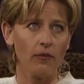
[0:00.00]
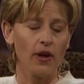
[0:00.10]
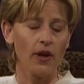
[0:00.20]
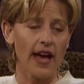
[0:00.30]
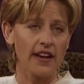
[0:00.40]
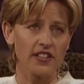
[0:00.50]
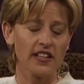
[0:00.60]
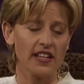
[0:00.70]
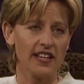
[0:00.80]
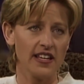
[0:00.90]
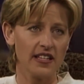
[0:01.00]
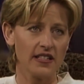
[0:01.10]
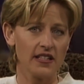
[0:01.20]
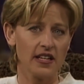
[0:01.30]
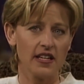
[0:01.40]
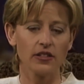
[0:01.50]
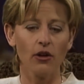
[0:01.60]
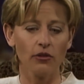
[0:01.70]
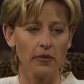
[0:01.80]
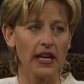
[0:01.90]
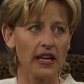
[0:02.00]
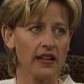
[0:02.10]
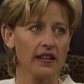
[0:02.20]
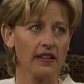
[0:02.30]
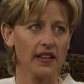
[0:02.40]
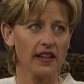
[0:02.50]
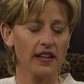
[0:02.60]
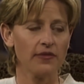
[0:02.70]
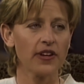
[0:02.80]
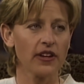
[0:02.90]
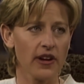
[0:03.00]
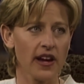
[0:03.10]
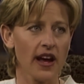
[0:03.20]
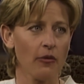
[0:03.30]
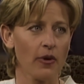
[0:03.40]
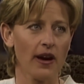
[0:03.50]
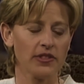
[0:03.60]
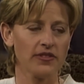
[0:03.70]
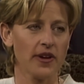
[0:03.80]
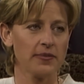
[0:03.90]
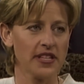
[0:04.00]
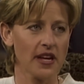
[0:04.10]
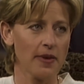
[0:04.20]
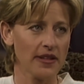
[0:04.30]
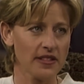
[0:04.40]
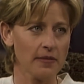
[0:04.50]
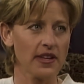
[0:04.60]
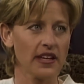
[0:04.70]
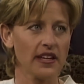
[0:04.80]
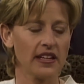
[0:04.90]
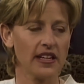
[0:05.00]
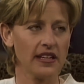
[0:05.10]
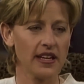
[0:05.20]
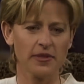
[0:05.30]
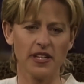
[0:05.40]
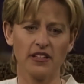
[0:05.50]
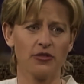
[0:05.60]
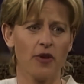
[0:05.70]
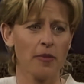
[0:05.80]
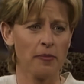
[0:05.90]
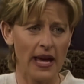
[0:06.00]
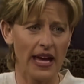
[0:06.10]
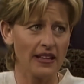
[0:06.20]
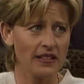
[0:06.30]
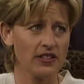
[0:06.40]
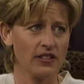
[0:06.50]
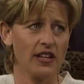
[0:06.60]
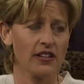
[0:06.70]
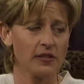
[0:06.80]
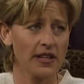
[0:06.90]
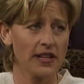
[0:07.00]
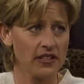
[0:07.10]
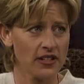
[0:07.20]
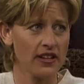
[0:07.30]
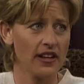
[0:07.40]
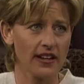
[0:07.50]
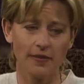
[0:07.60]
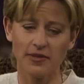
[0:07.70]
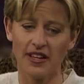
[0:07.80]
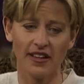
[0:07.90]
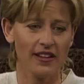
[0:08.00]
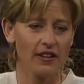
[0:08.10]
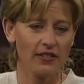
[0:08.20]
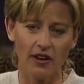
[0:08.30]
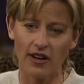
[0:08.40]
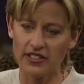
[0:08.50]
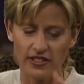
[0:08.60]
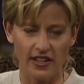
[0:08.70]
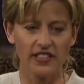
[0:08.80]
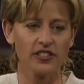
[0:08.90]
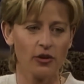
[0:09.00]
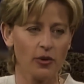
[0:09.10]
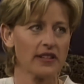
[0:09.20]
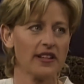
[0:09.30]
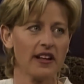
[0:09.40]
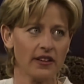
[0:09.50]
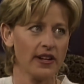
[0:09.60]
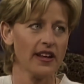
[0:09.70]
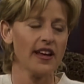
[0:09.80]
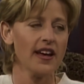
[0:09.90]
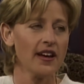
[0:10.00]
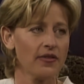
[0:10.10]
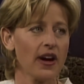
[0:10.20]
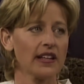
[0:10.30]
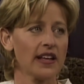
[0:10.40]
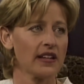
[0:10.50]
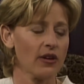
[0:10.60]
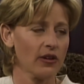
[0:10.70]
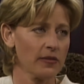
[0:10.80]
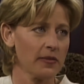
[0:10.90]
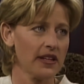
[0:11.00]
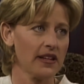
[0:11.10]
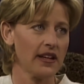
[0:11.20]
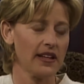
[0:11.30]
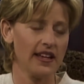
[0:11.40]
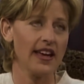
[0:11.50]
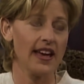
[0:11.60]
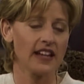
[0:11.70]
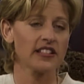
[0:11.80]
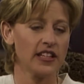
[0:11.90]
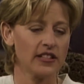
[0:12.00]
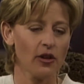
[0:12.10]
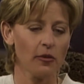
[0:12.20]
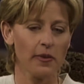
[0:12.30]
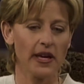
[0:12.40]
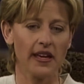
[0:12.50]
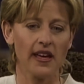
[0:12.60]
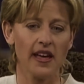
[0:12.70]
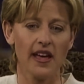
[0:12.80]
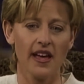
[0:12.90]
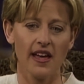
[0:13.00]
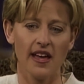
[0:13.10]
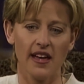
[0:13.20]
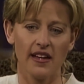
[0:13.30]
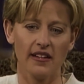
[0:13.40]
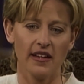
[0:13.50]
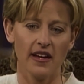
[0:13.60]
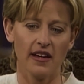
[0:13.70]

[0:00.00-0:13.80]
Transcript: Well, actually, he told me that he figured it out. I was upset about something, and he kept saying, did you rob a bank? Did you kill somebody? And I kept saying, no, I just don't want to tell you. And finally, I told him, and he told me. And